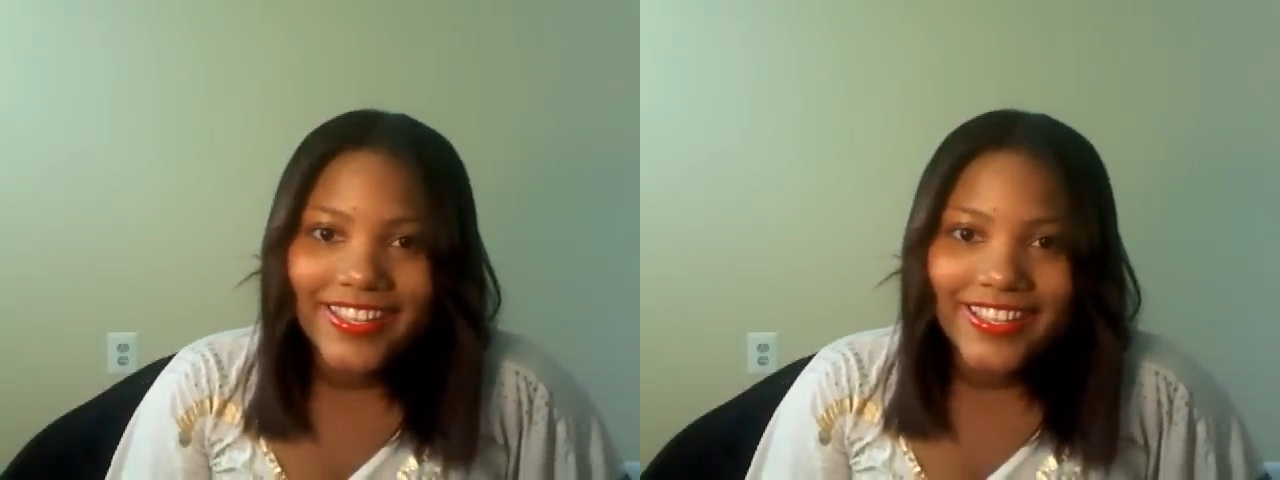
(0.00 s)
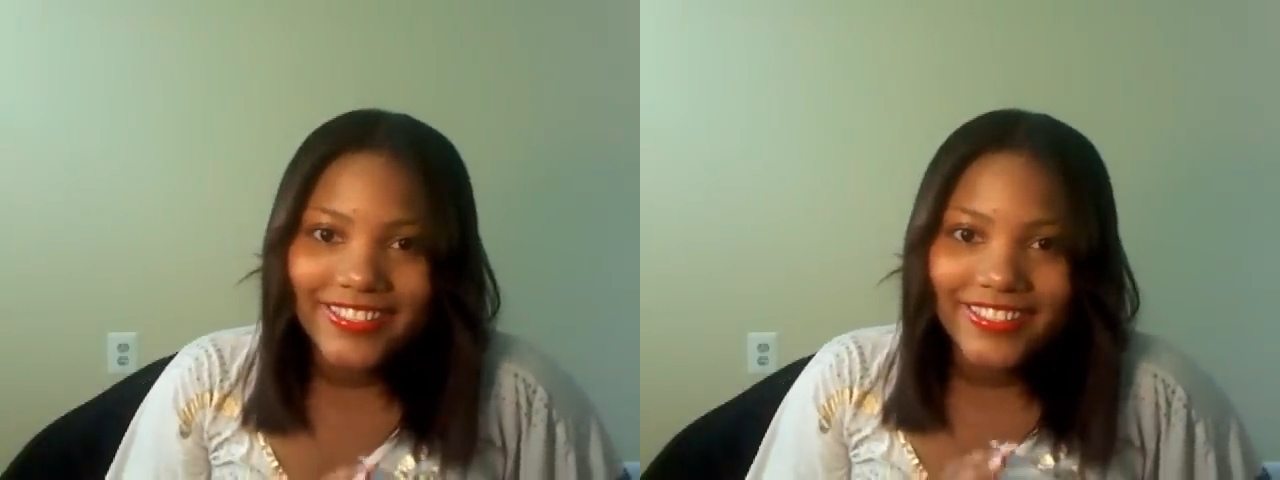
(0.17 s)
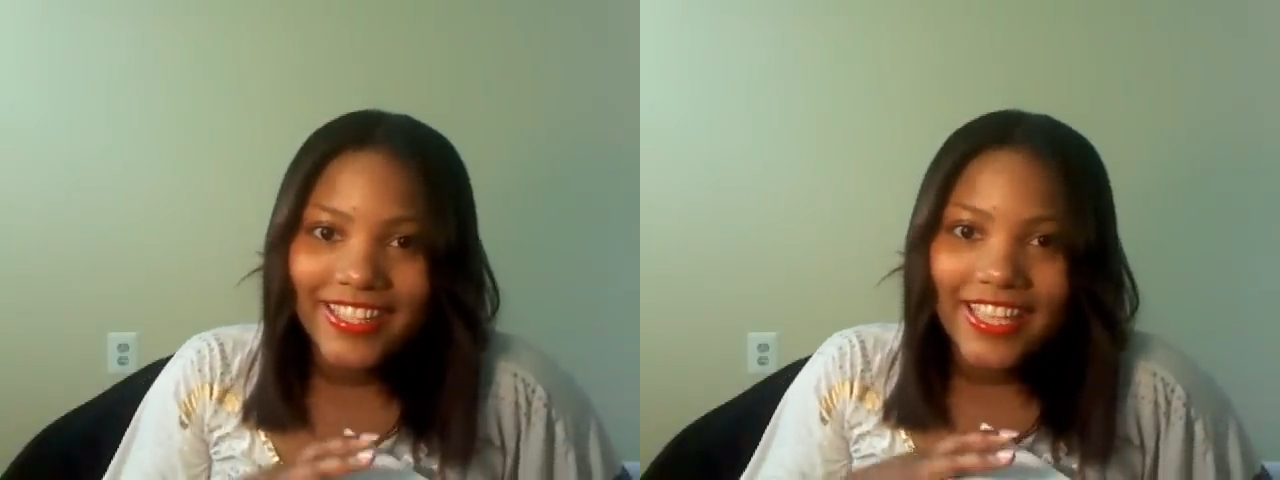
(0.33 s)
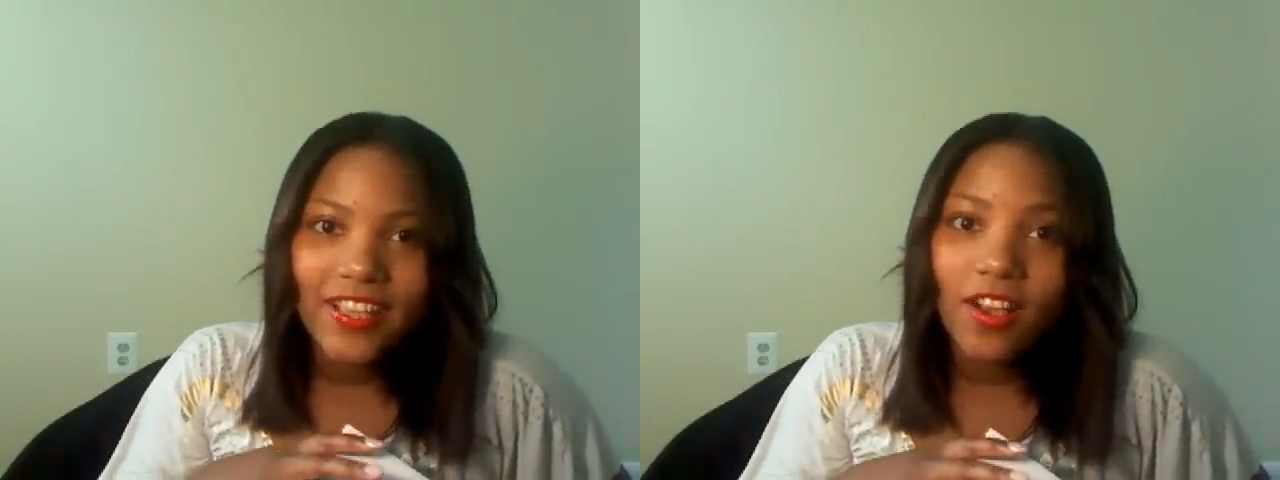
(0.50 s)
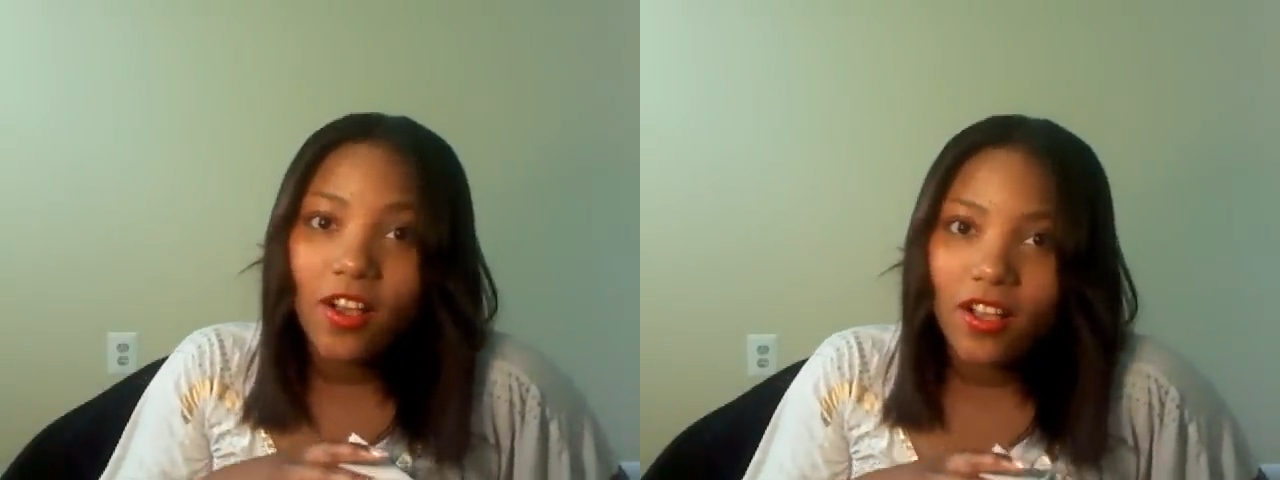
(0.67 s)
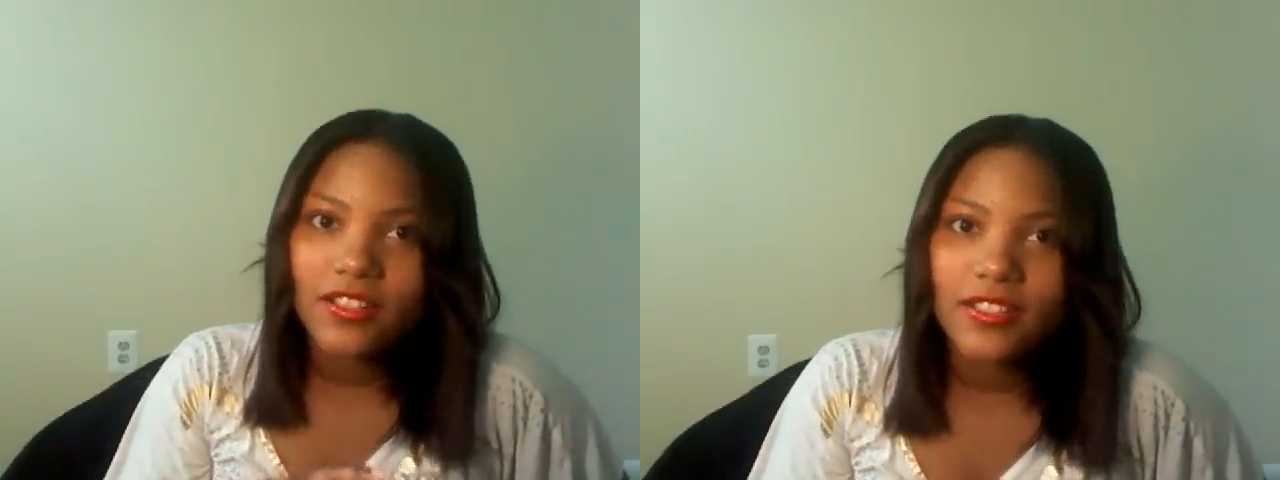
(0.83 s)
it's like
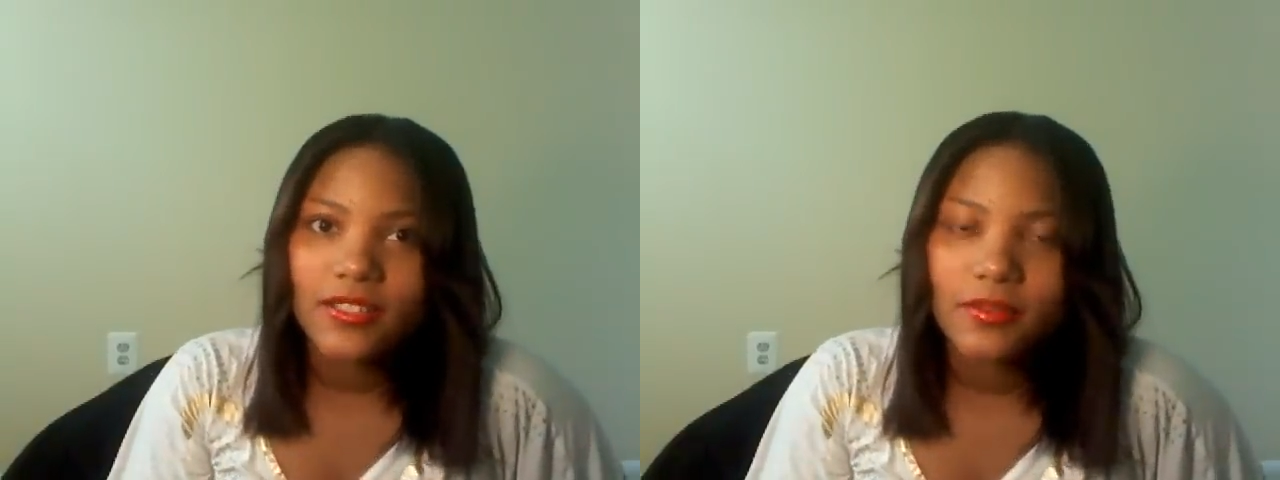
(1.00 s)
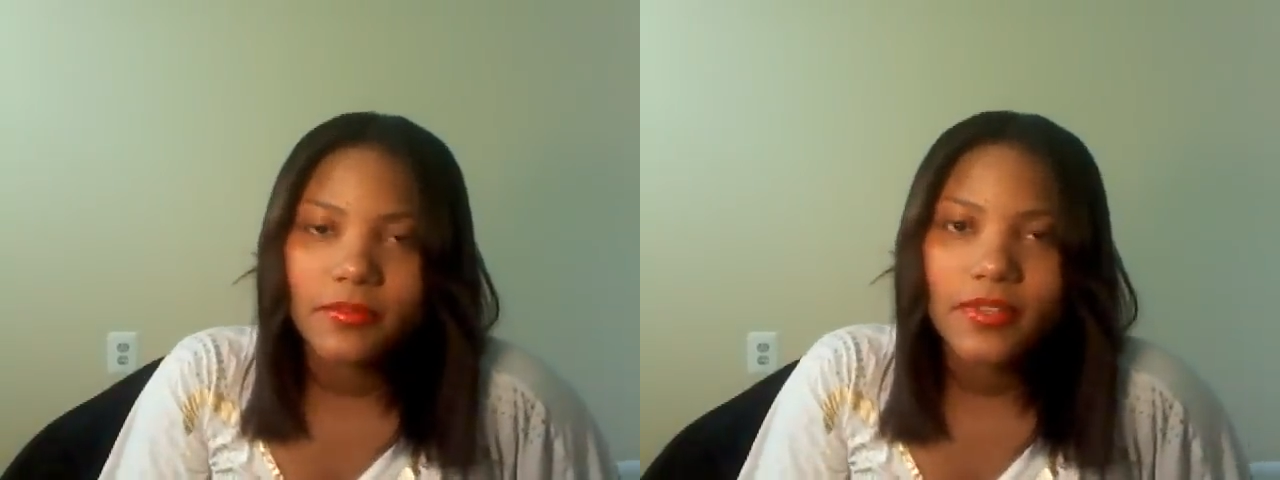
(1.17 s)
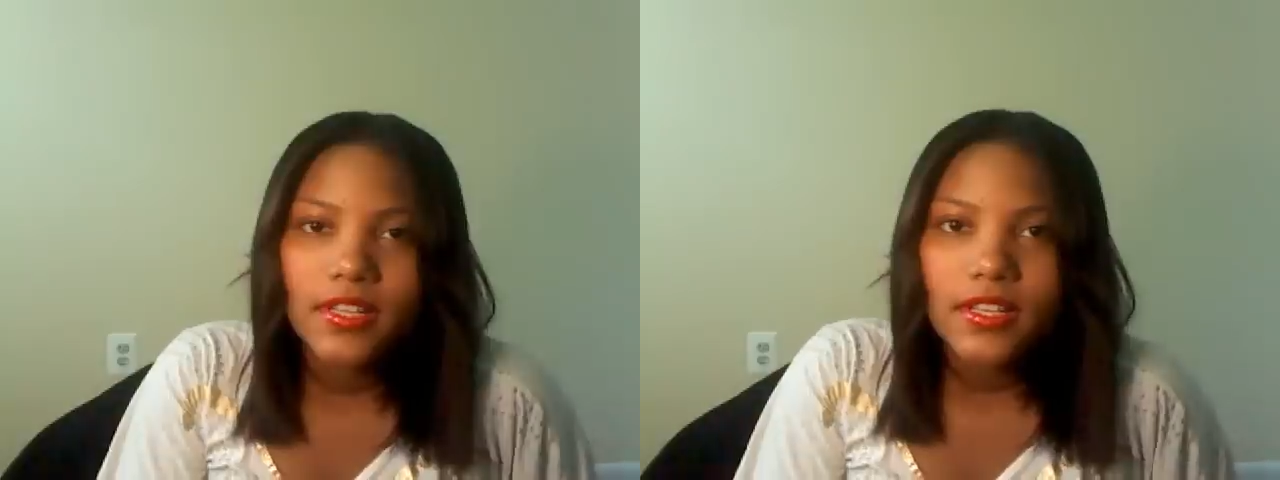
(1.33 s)
awesome.